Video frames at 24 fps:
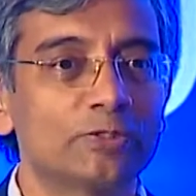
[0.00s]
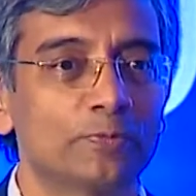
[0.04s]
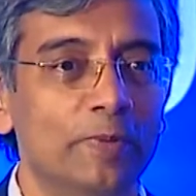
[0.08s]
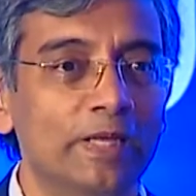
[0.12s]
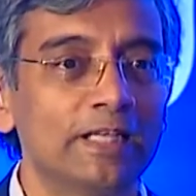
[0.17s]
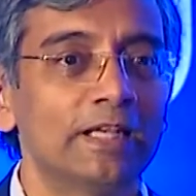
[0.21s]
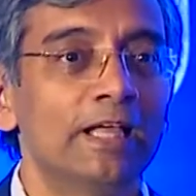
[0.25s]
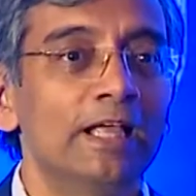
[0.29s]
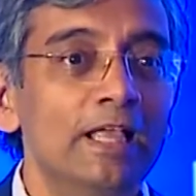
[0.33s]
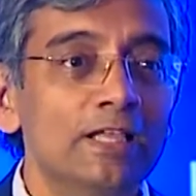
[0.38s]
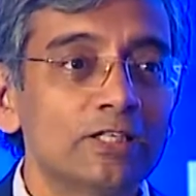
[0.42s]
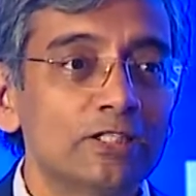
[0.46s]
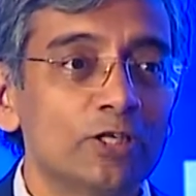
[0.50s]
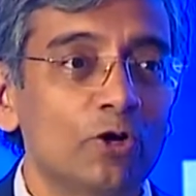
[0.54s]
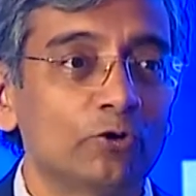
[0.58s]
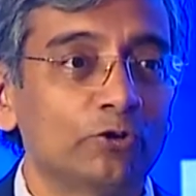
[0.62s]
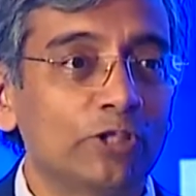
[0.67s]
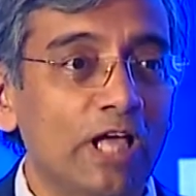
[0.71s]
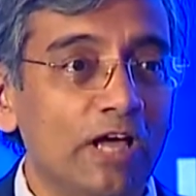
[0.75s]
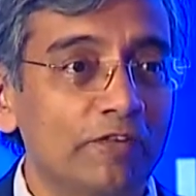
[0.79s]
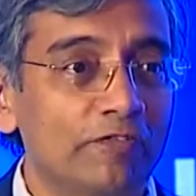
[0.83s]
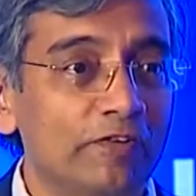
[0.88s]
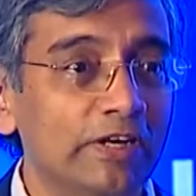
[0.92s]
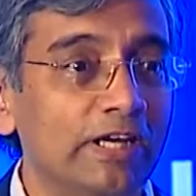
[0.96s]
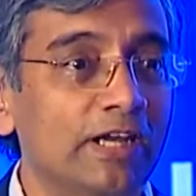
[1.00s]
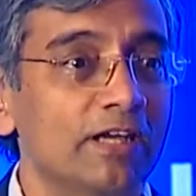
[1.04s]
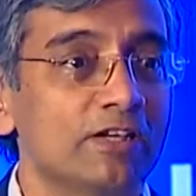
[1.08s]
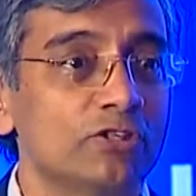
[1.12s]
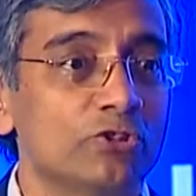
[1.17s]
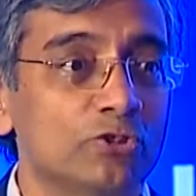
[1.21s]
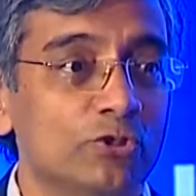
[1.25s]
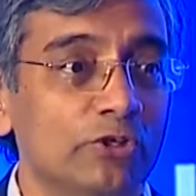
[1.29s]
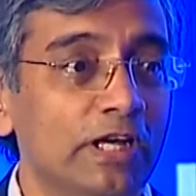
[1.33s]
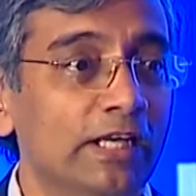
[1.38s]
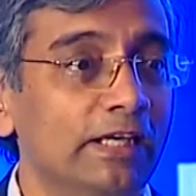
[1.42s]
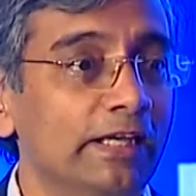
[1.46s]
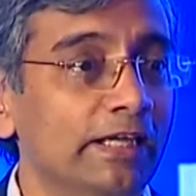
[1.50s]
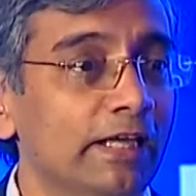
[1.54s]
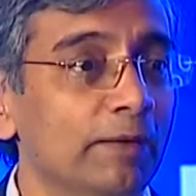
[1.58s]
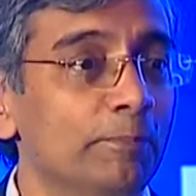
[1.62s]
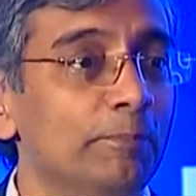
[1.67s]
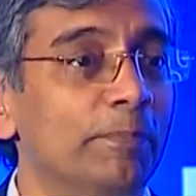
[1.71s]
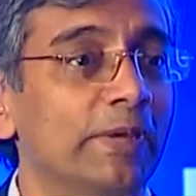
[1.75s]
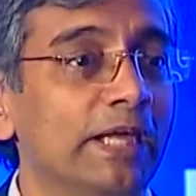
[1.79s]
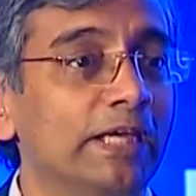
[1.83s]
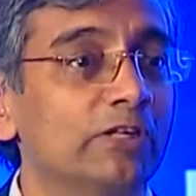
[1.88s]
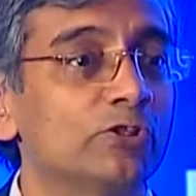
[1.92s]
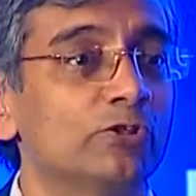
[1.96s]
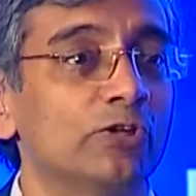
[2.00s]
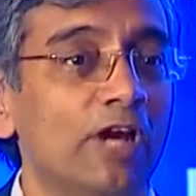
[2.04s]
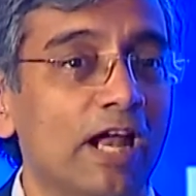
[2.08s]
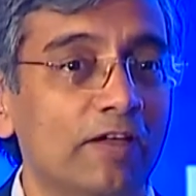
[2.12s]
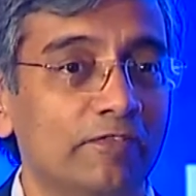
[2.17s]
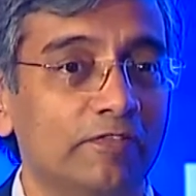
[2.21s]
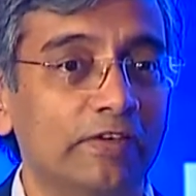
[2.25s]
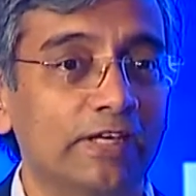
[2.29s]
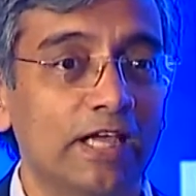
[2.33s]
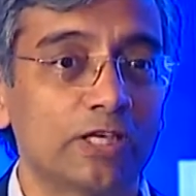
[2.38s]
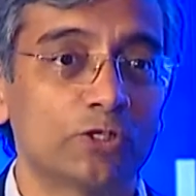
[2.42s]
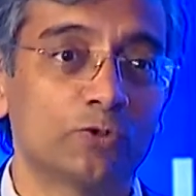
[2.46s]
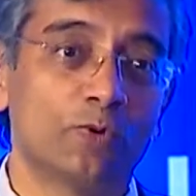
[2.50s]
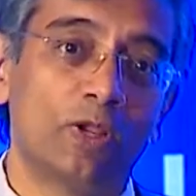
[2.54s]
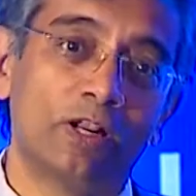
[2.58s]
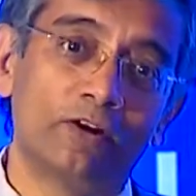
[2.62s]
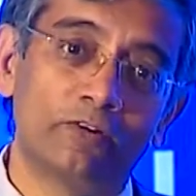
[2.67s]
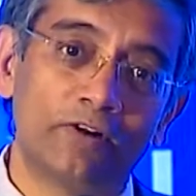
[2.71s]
but South Africa is really a big traffic as well,